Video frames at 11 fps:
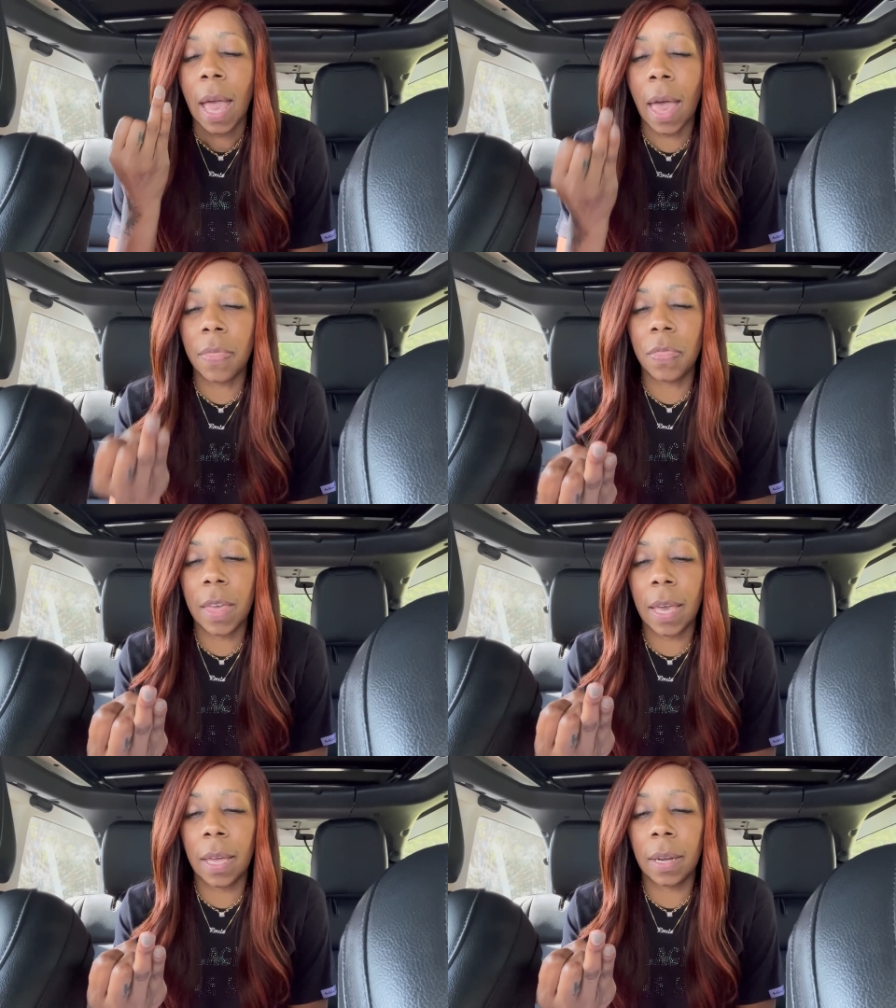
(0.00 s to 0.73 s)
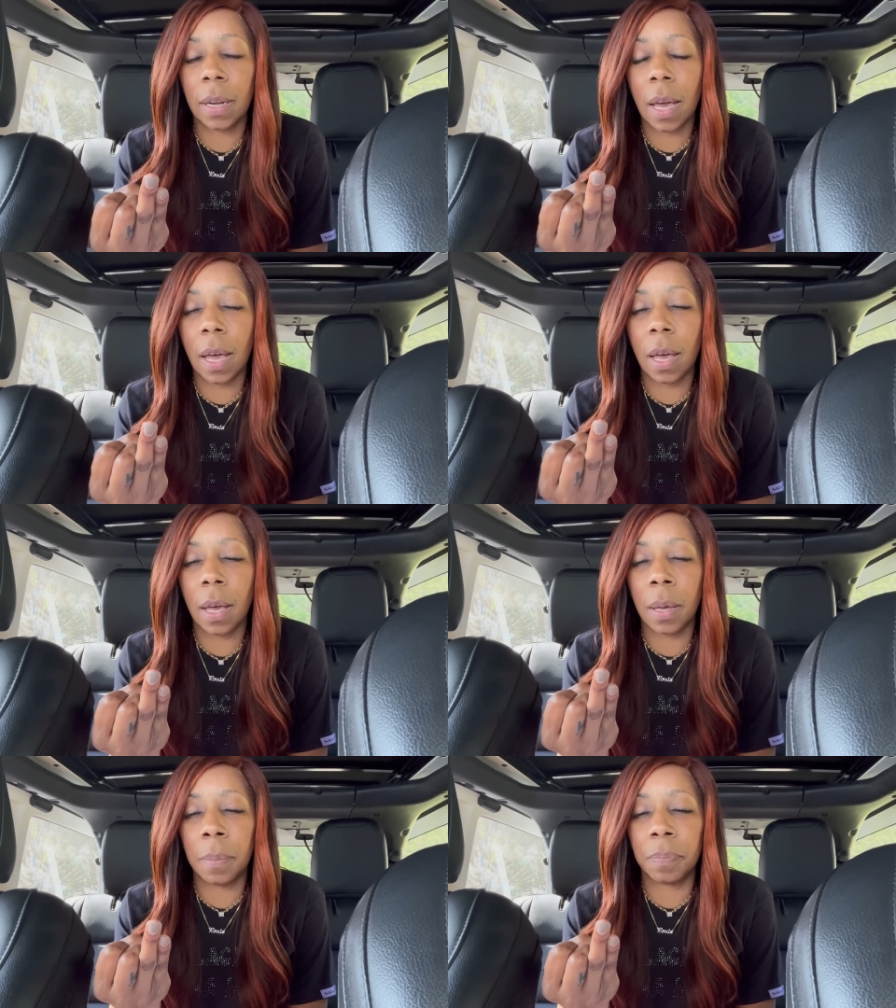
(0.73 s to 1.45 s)
And then,
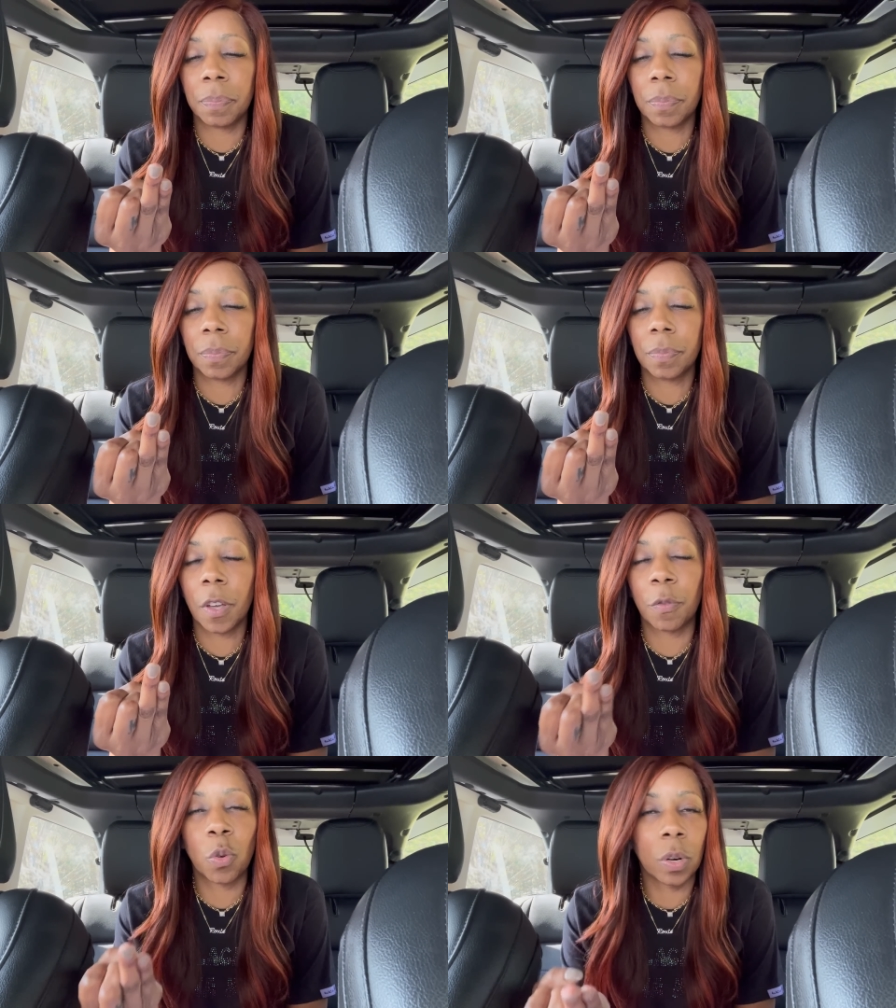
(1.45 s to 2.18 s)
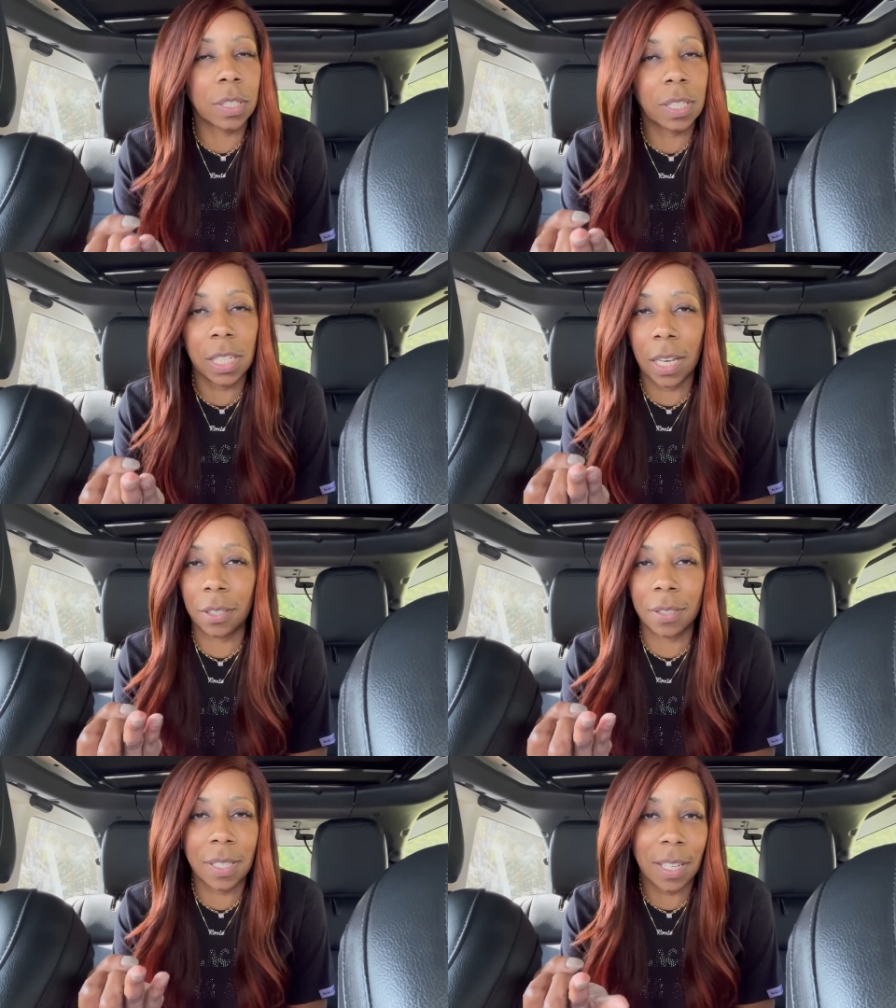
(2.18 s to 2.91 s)
um, of course,
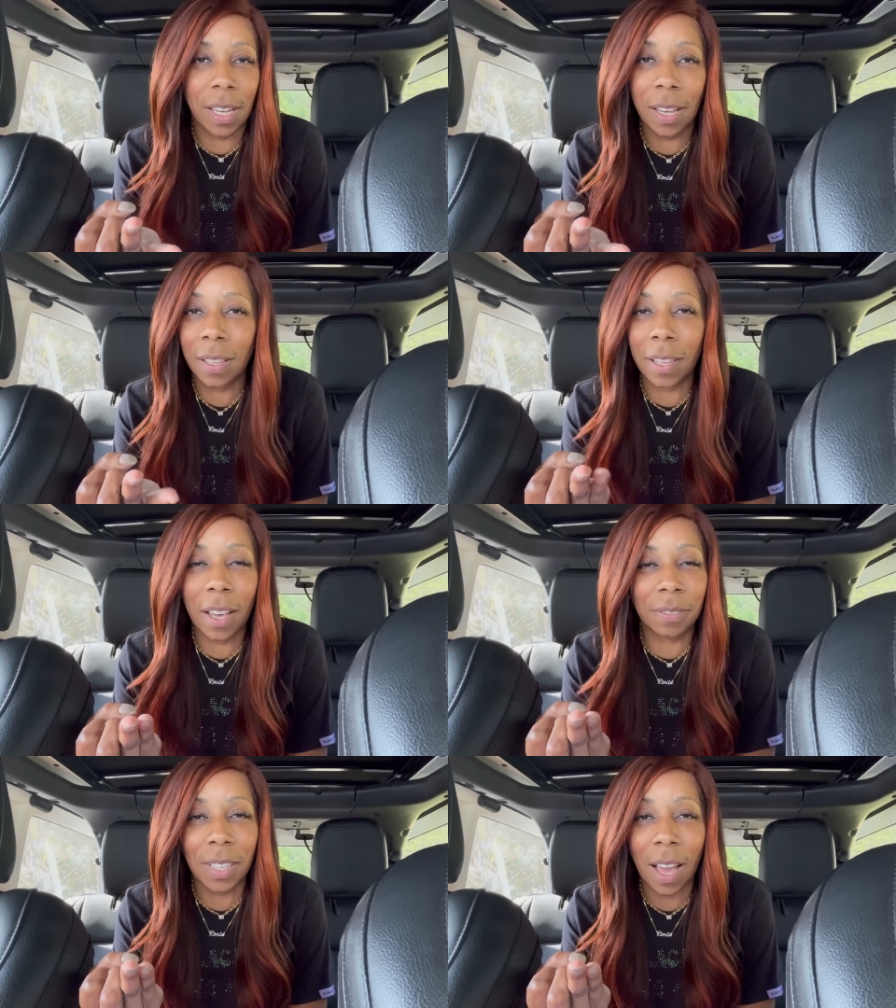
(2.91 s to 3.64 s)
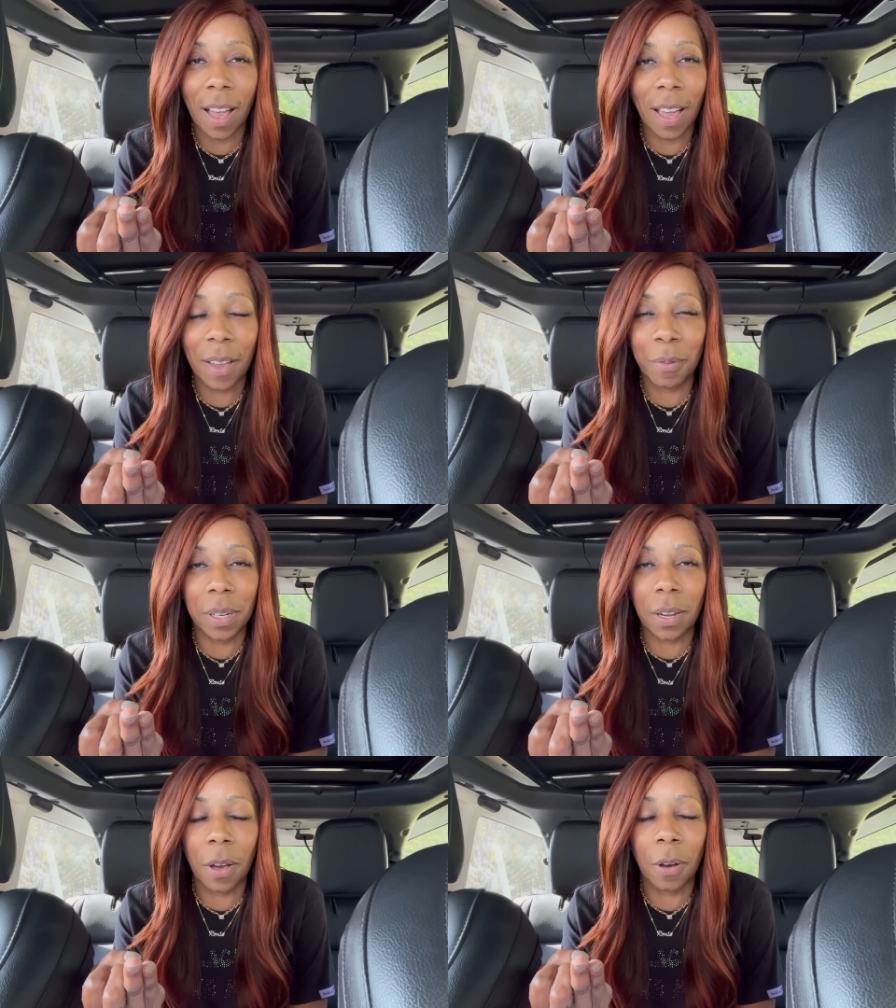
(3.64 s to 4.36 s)
TLC, Left Eye,
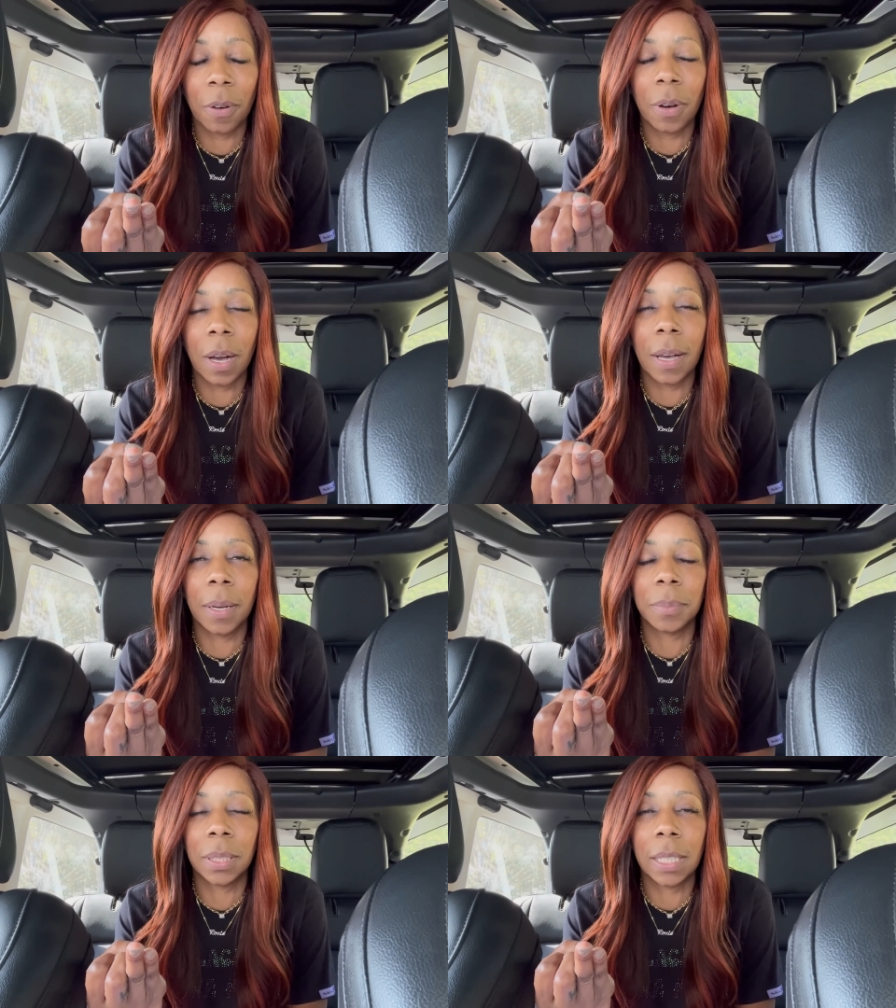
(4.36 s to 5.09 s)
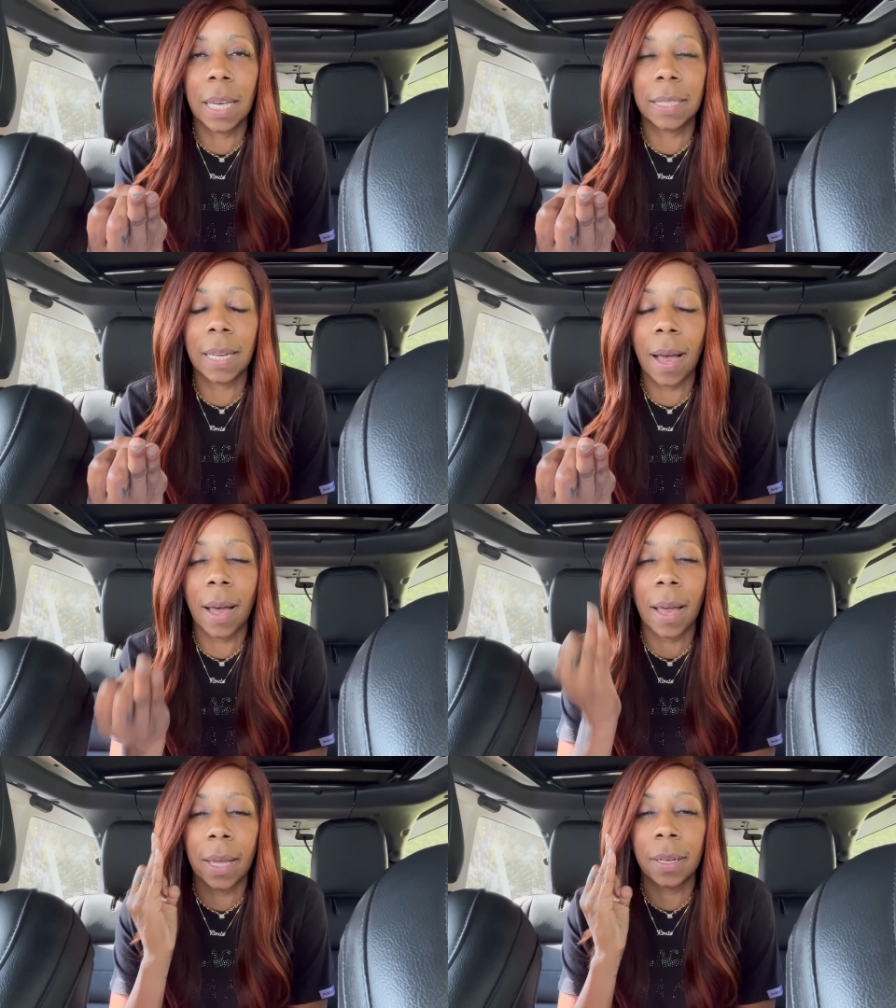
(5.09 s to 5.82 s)
we know um, she had
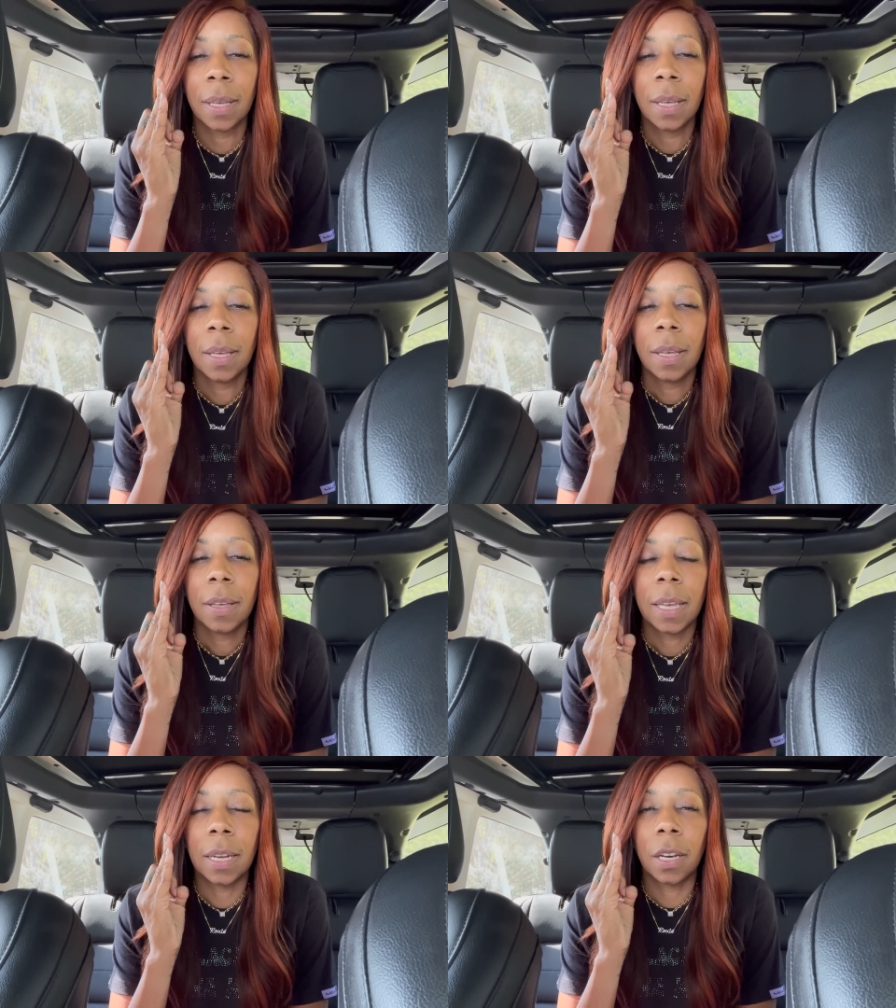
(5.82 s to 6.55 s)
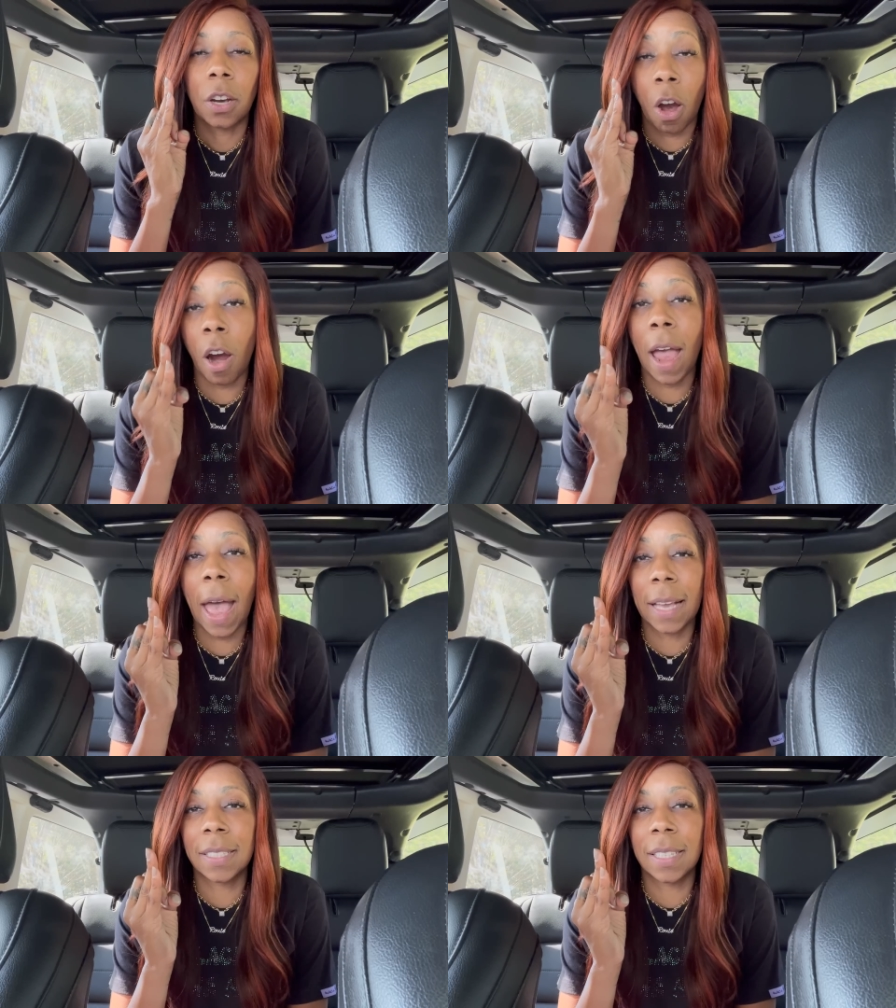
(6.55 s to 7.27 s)
died in a car
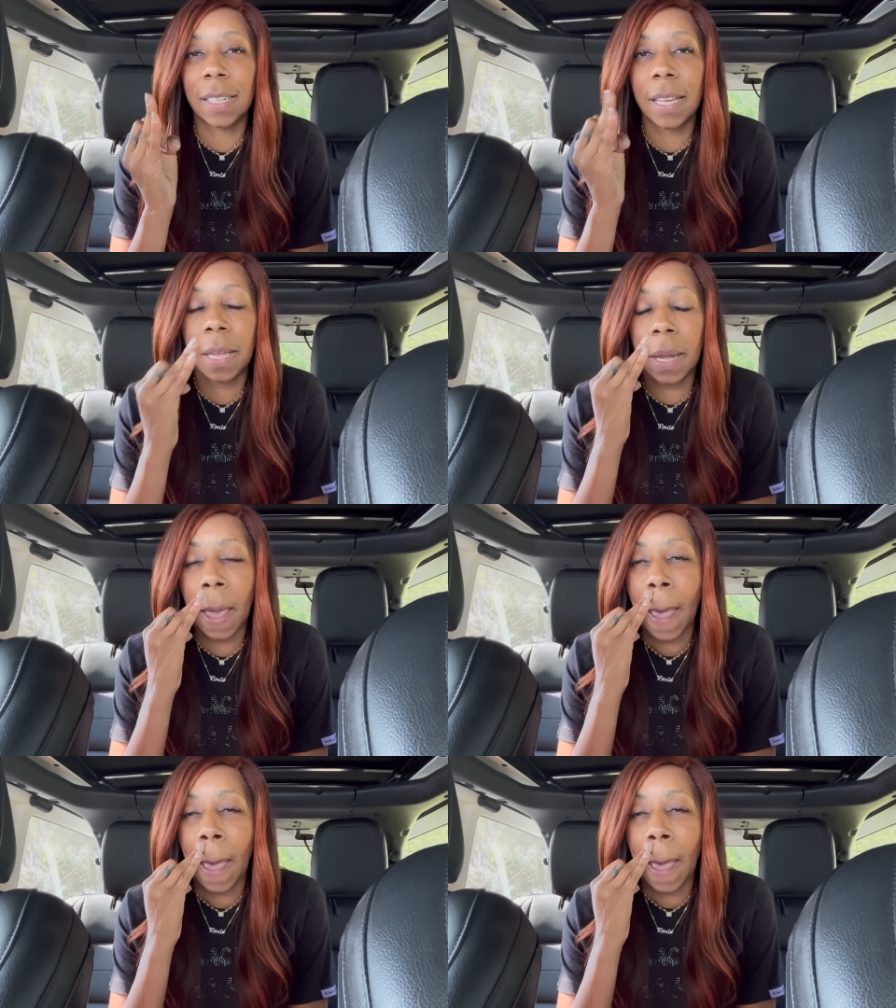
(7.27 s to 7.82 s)
accident